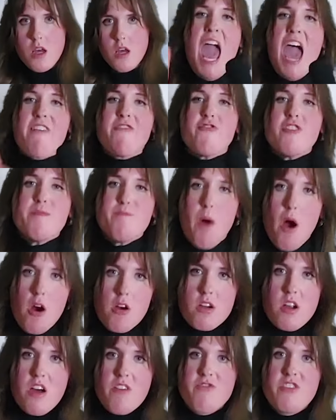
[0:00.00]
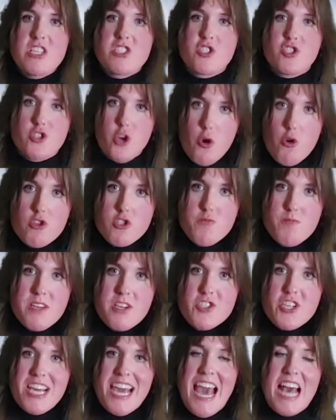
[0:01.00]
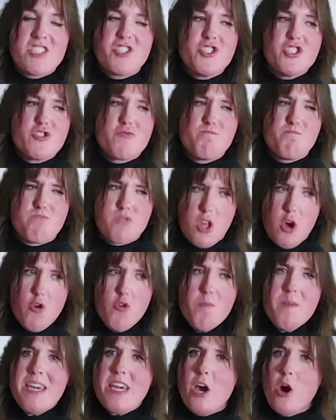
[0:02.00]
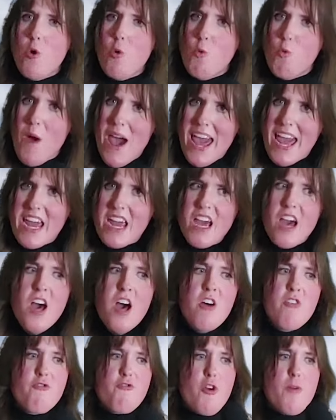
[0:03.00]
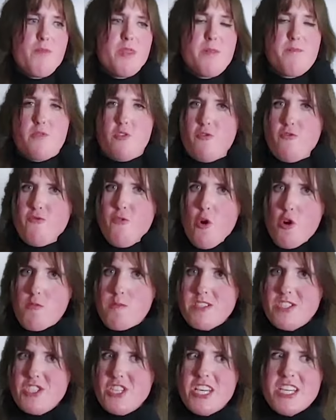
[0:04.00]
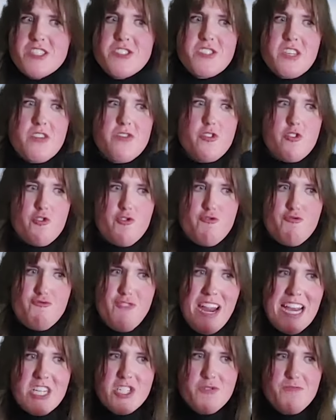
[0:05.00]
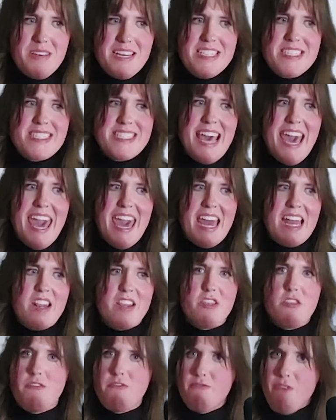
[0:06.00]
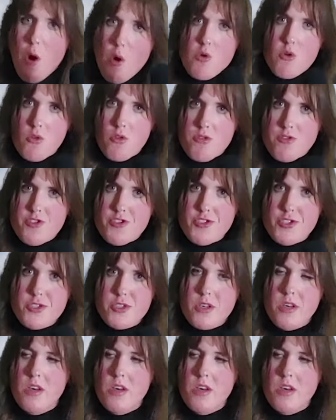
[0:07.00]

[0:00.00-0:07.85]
Every part of this Goose music has just blown me away, from the performances, the arrangements, and the vocals.